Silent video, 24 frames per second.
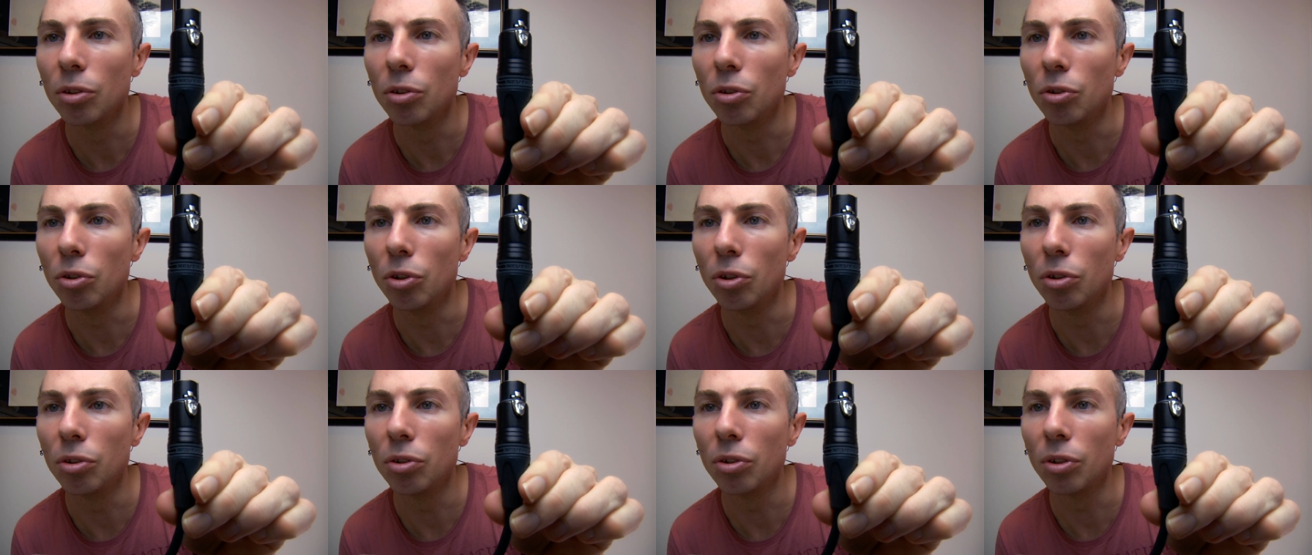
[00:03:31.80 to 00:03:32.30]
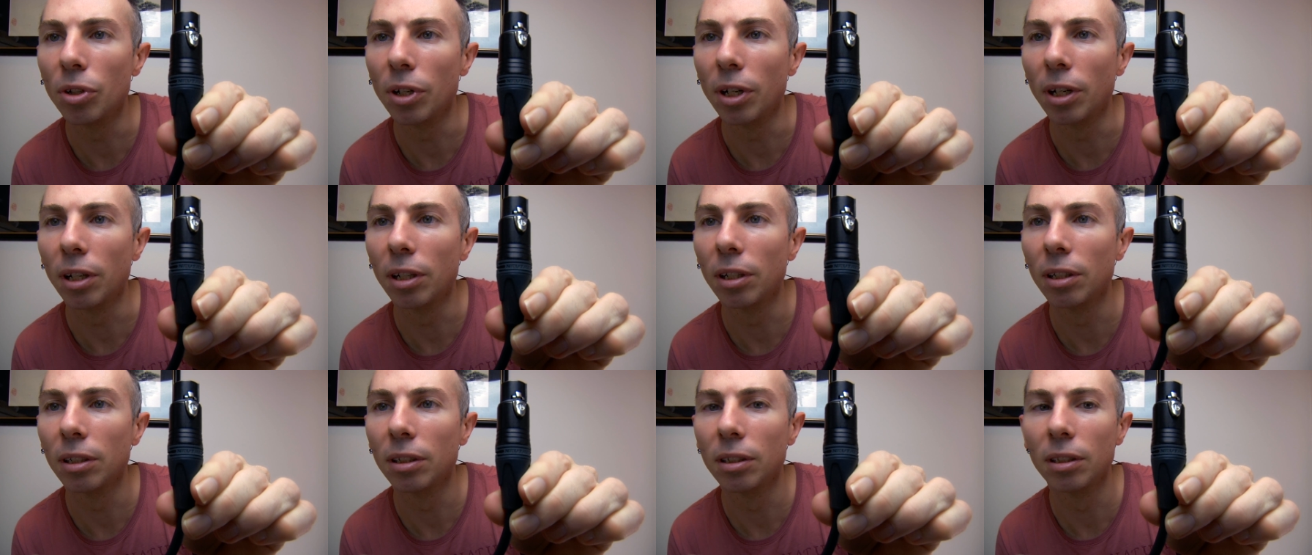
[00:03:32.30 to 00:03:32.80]

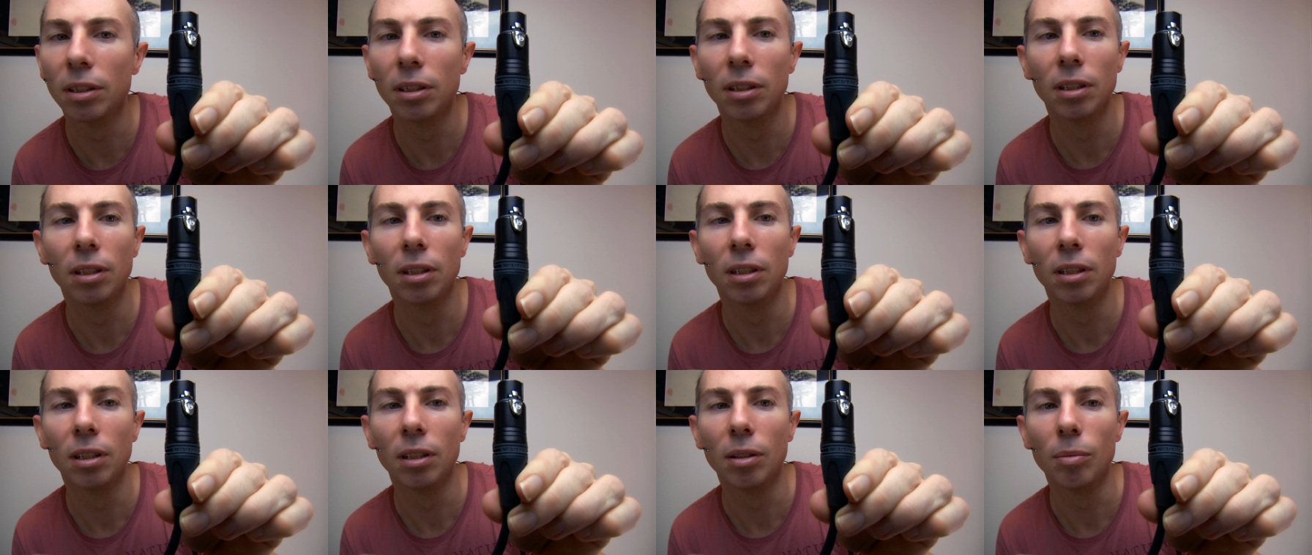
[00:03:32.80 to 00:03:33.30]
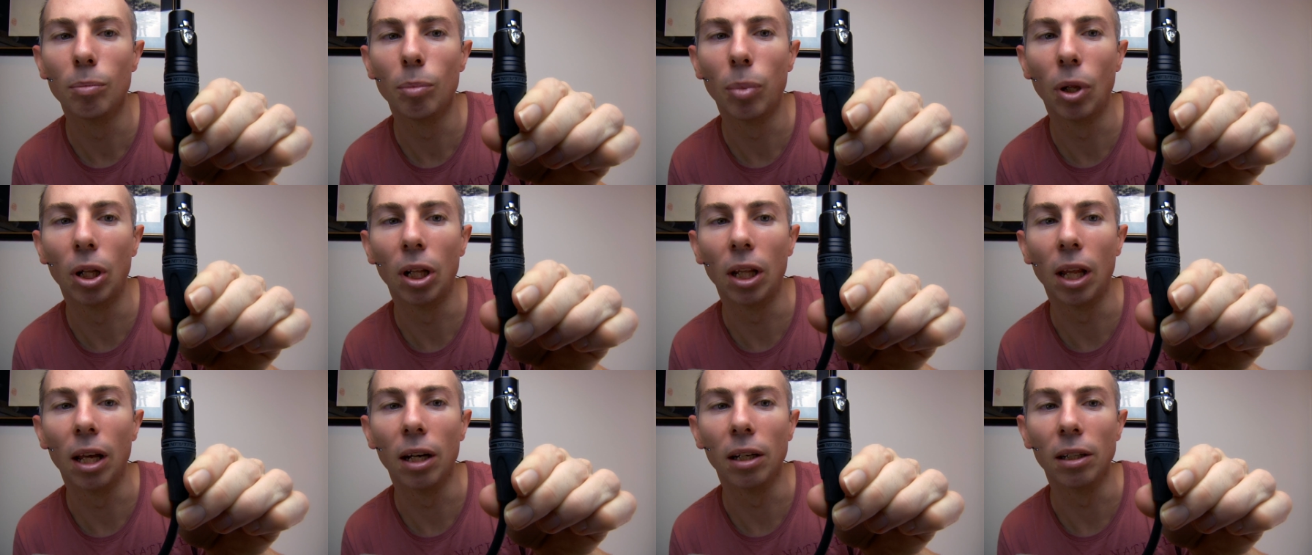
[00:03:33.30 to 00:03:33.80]
Nutric
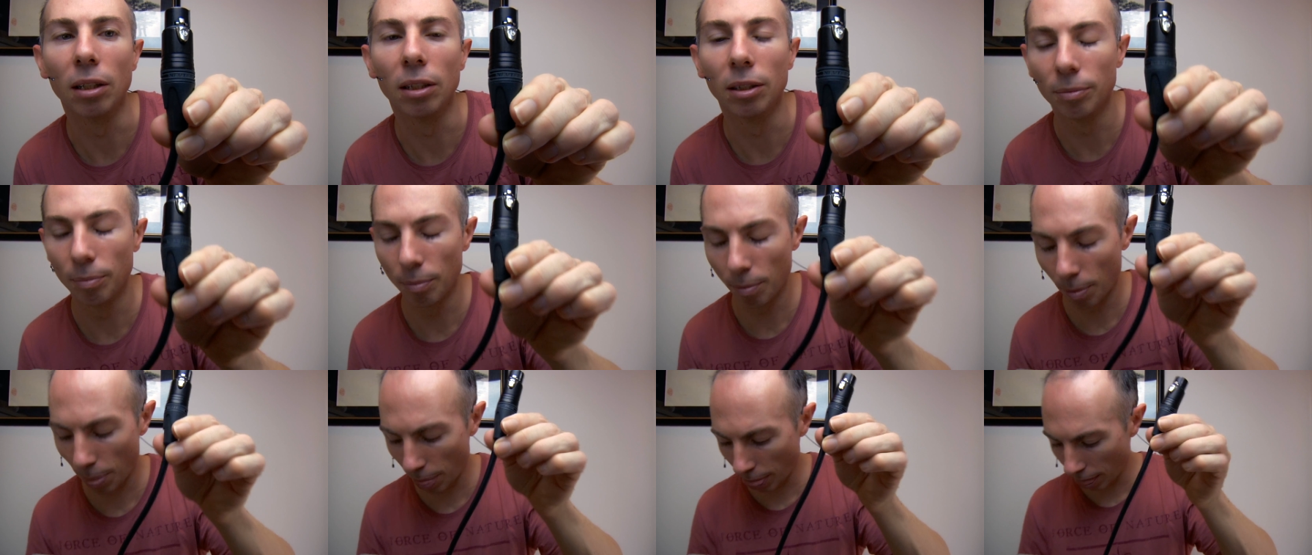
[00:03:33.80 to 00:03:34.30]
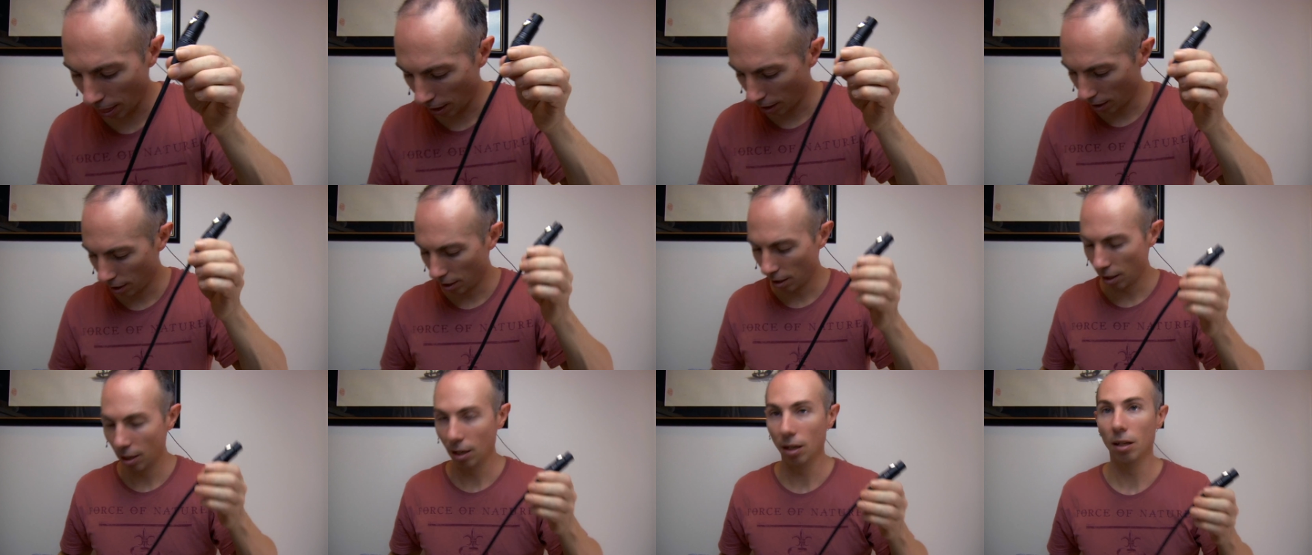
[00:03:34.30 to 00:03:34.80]
plug.
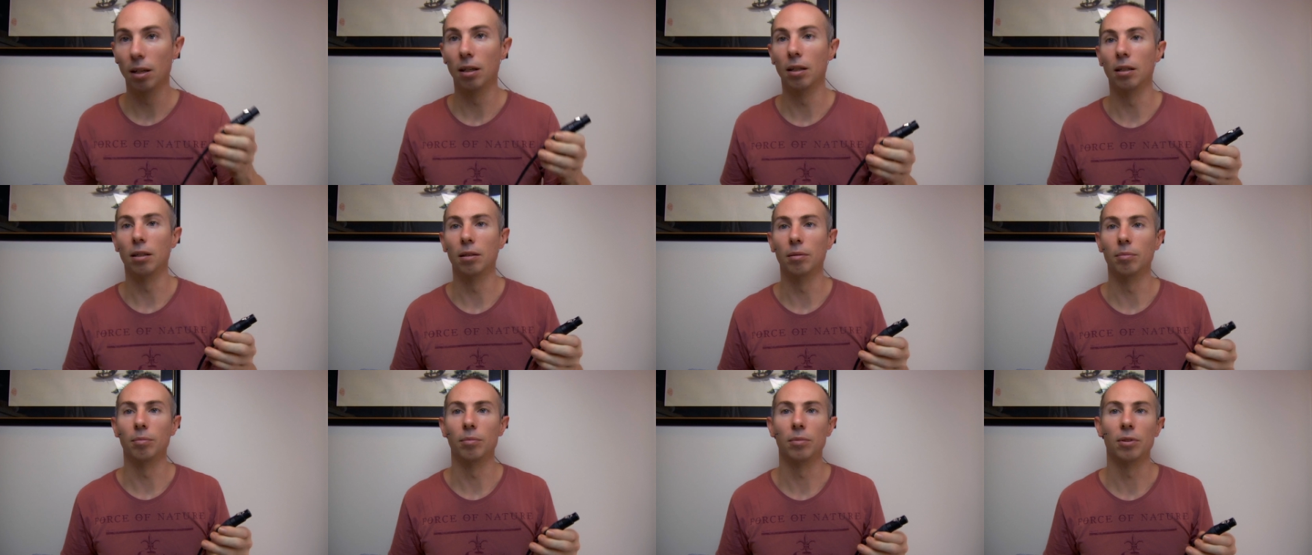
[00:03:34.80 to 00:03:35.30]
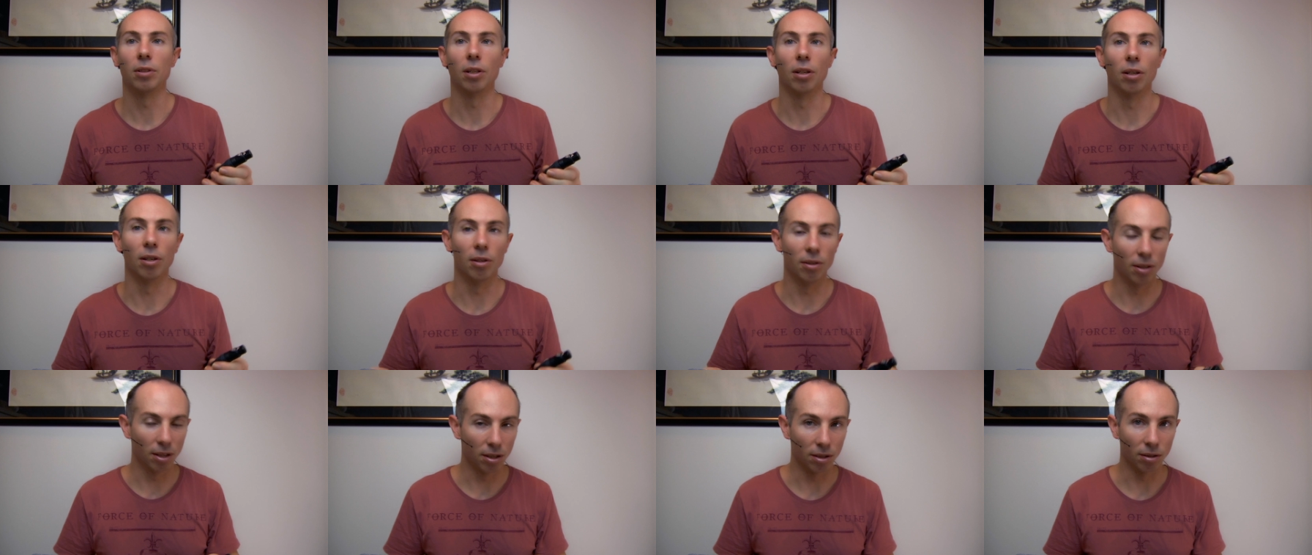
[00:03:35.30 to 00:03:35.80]

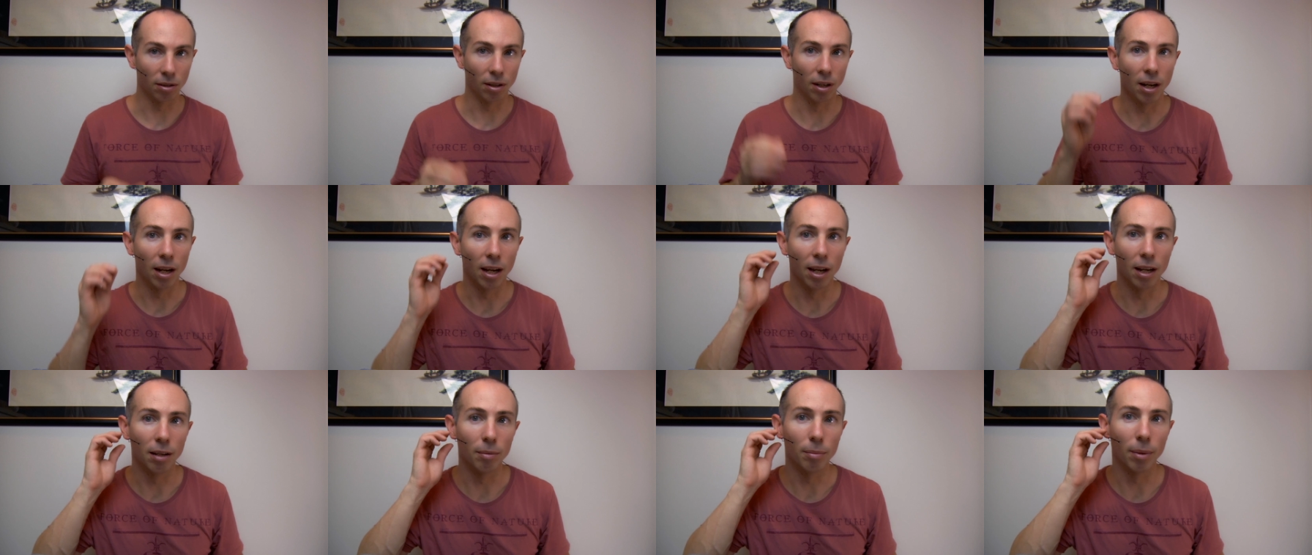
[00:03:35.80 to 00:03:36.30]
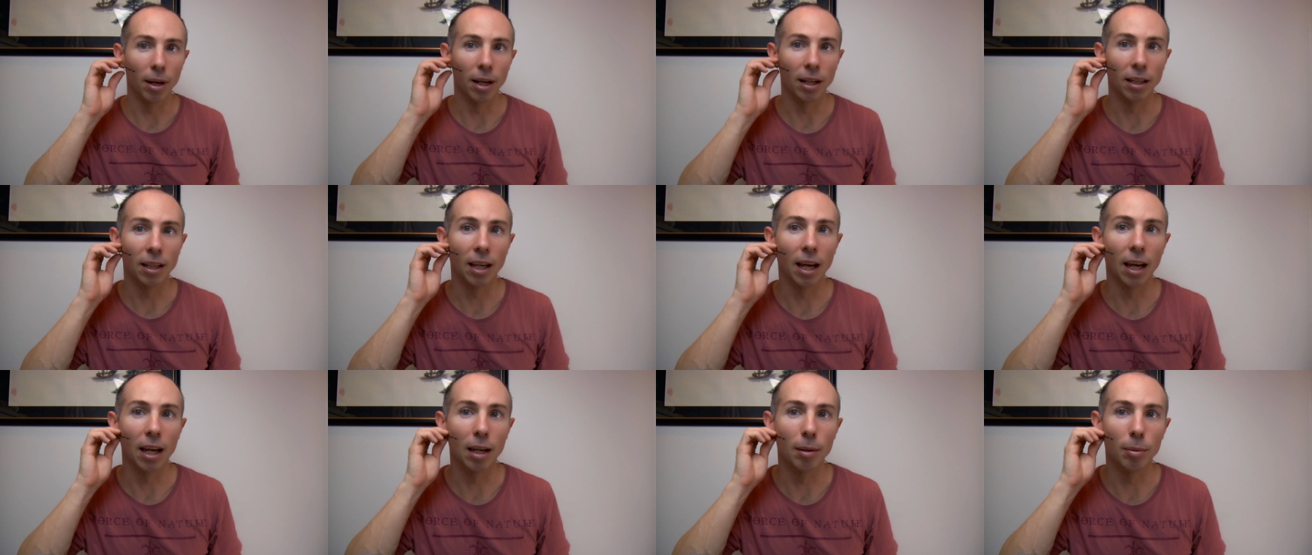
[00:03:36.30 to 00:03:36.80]
So these are a handmade
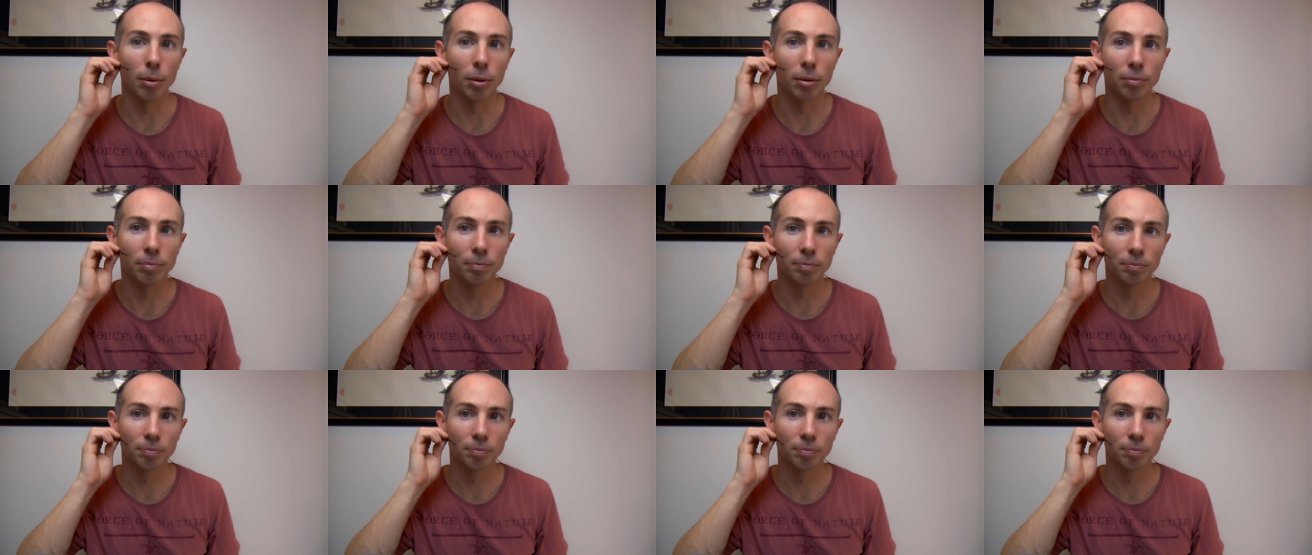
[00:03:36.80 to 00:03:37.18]
cable.